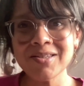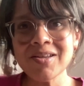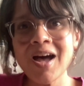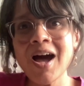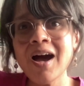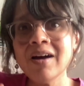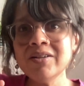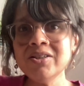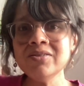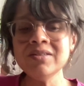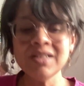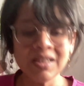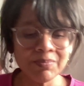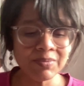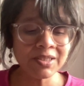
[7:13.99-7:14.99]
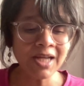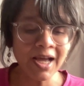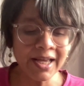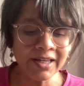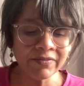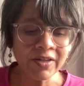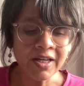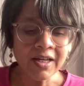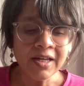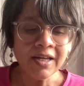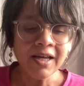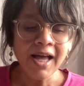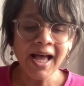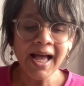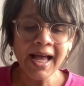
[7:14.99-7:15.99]
So how do you deep dive
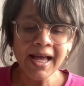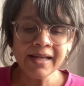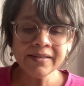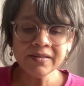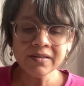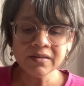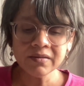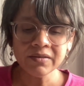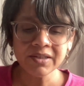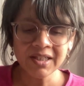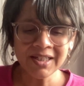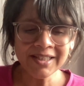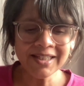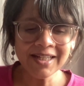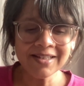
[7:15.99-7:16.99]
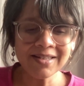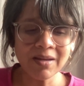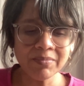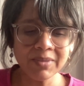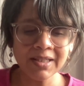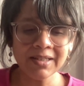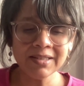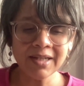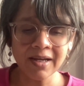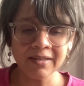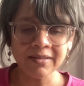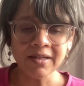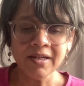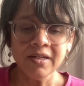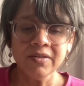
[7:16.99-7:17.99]
and really get something
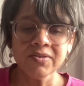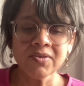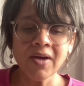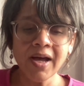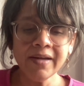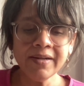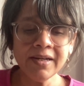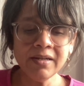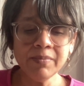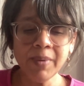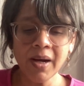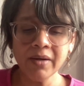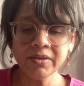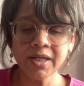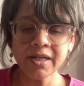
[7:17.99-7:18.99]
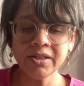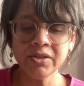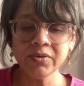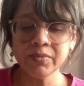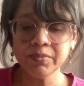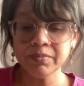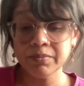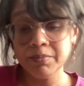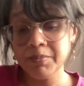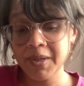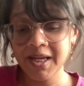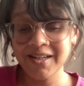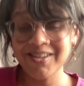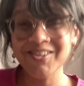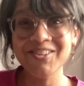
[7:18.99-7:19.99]
done? So I read about, and you
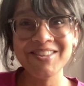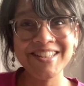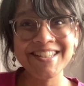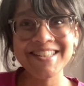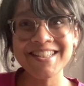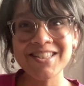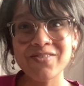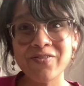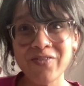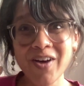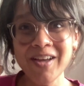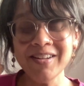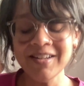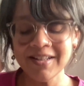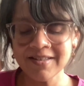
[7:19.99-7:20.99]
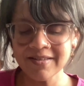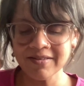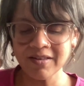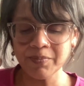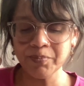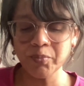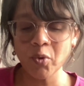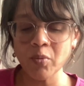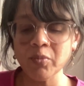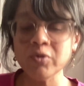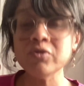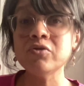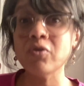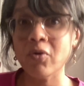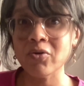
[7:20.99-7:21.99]
may know this, it's fun, it's the
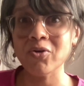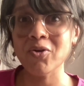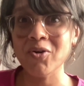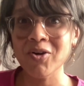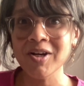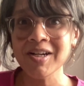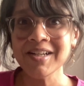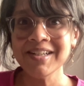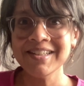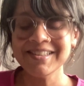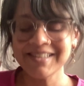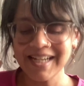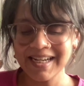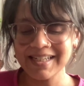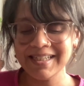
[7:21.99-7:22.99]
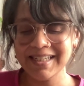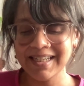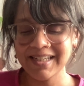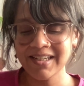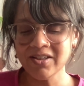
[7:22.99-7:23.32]
Pomodoro Technique.